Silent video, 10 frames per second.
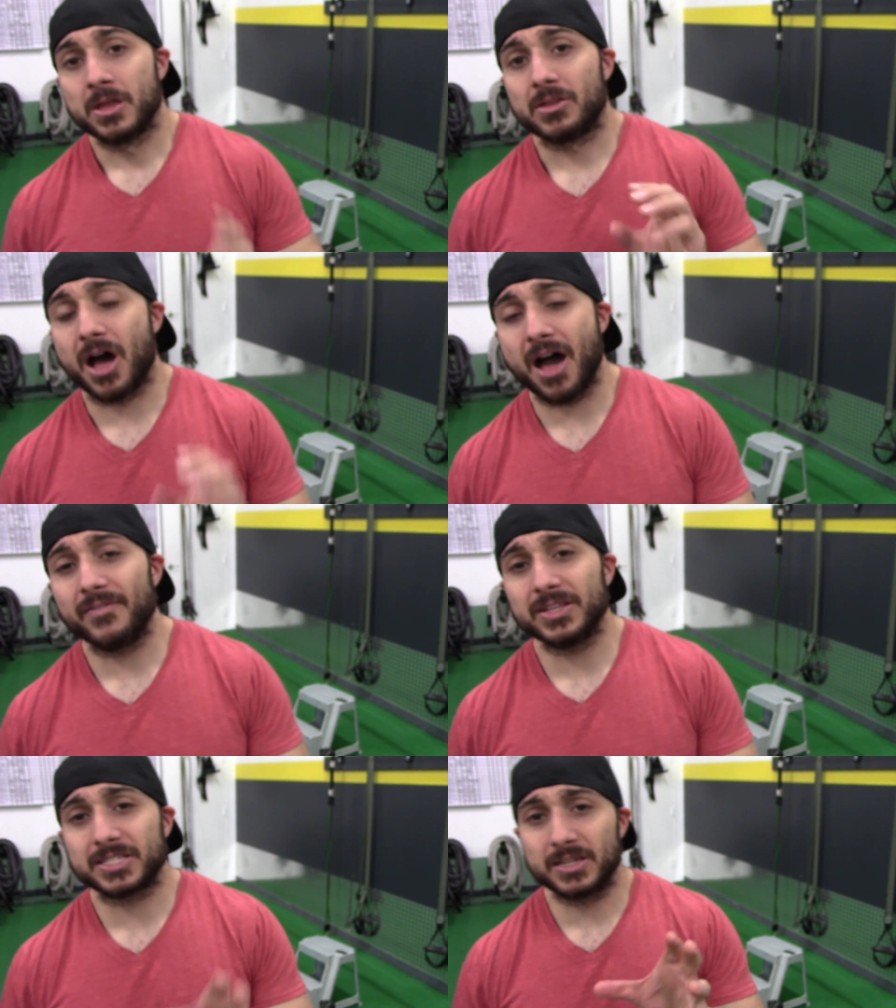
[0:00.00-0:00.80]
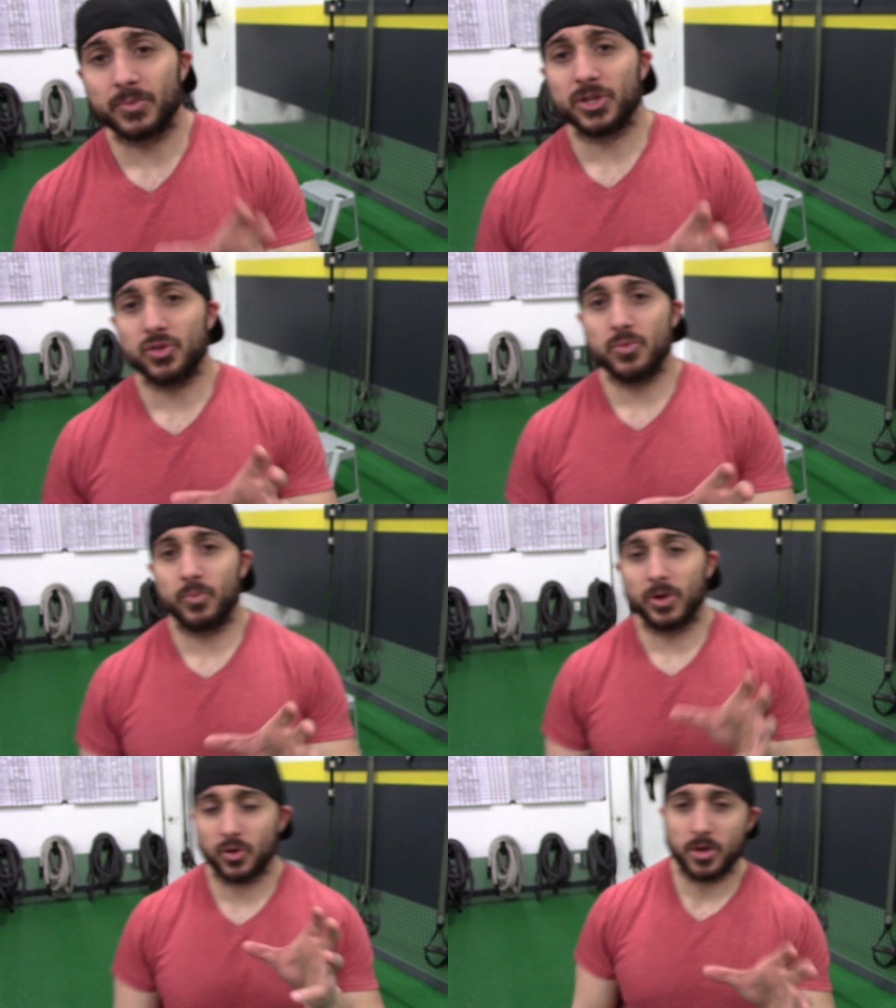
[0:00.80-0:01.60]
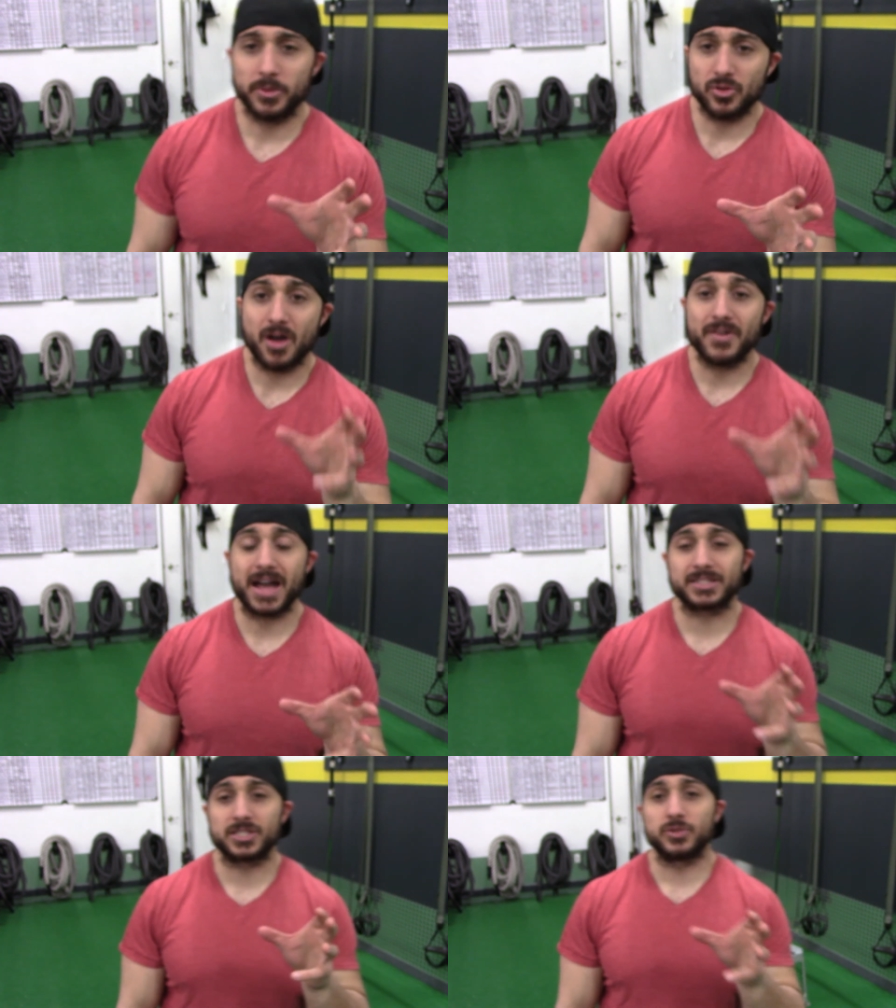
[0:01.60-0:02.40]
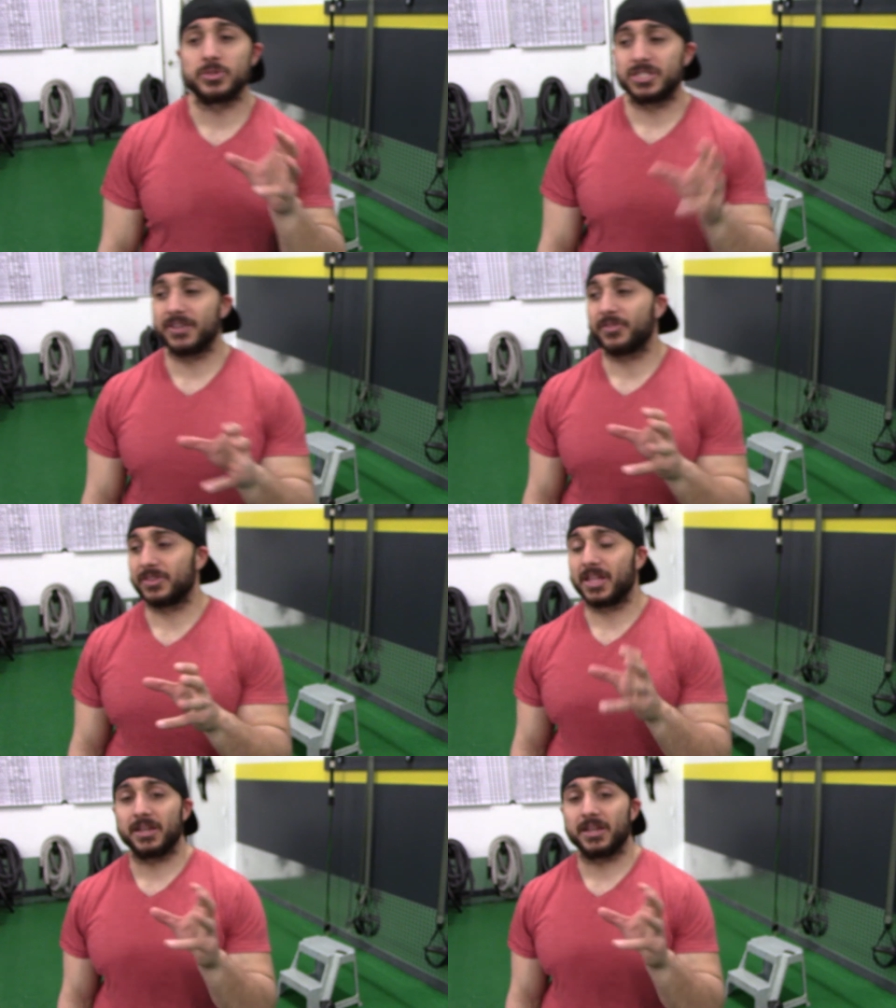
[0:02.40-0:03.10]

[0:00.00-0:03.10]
Now obviously what equipment you have access to is different